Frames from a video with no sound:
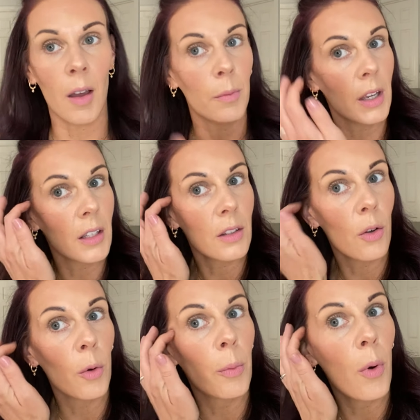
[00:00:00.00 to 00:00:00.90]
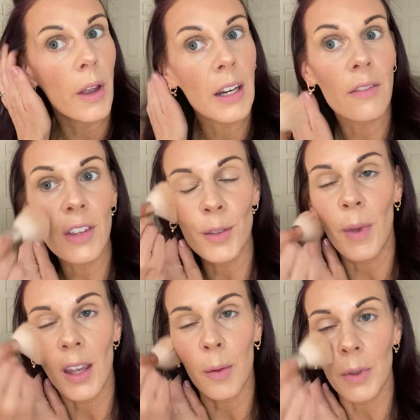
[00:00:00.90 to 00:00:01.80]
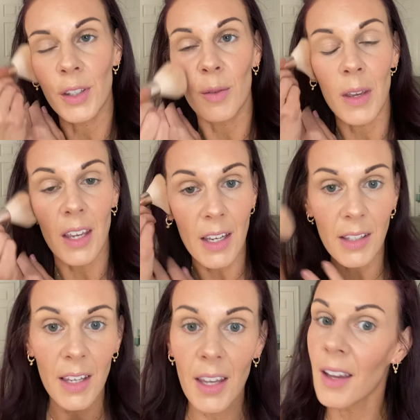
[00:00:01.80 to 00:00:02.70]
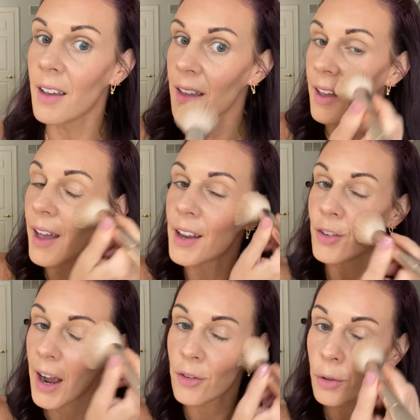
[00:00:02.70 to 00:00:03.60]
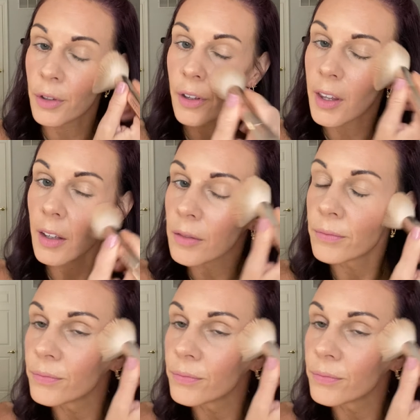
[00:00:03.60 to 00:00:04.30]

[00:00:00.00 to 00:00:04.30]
because the whole point of this makeup is to be easy and natural looking.